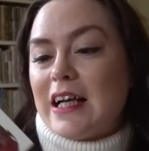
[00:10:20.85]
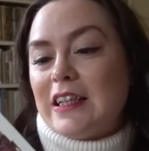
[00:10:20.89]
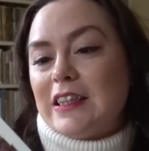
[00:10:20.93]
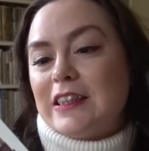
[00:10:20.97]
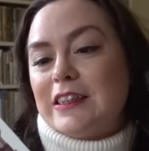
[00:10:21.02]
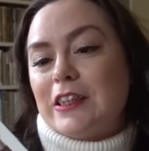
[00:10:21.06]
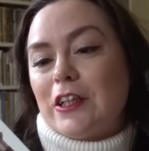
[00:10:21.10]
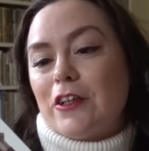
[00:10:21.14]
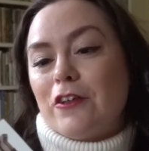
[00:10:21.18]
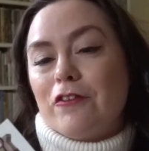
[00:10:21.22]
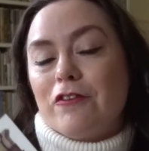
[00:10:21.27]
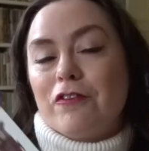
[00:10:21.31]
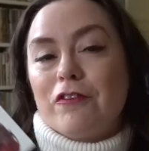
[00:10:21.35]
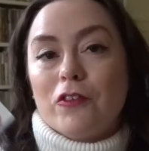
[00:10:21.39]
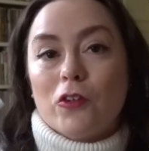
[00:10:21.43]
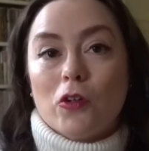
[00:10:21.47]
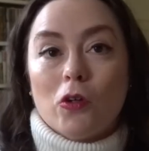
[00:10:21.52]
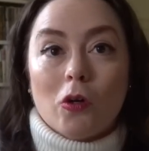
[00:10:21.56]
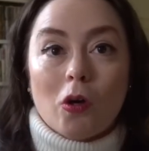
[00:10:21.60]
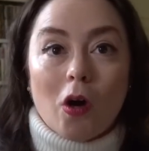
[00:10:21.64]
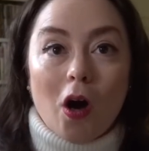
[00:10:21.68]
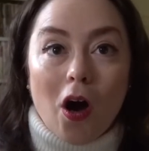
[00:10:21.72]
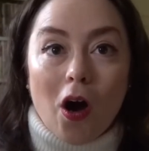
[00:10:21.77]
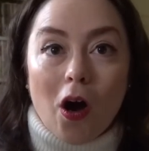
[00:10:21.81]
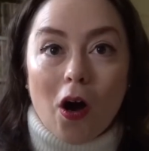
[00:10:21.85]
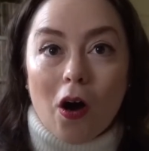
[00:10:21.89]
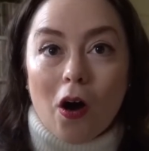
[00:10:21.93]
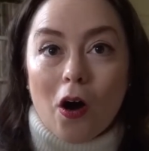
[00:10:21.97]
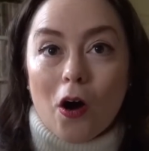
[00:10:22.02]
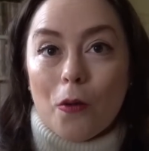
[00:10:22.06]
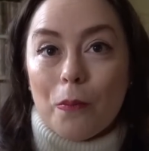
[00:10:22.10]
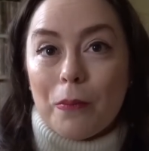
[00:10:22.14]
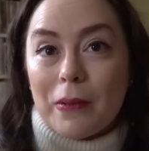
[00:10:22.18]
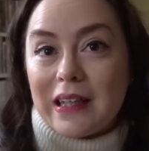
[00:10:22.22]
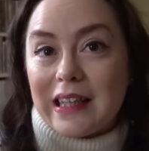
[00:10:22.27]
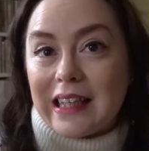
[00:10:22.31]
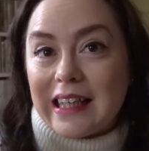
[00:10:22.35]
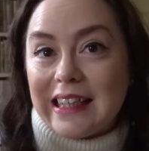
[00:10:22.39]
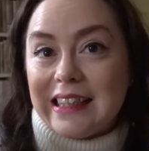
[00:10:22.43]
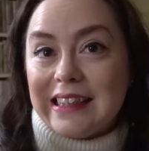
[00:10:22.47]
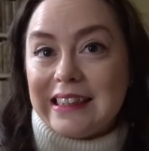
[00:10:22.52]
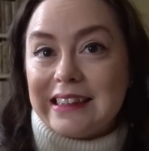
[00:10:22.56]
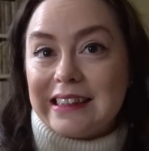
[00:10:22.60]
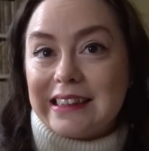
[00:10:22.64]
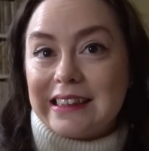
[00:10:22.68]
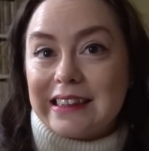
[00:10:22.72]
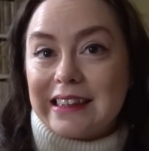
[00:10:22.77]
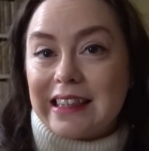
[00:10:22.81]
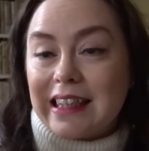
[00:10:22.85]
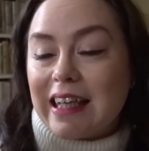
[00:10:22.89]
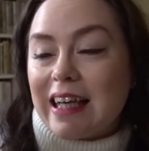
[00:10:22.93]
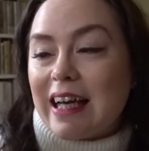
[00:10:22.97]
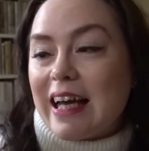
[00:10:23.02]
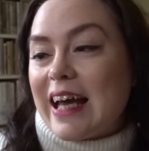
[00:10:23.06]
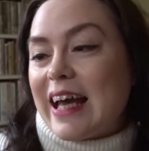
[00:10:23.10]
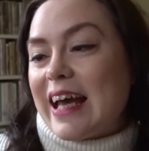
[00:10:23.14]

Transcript: So for Obelisk,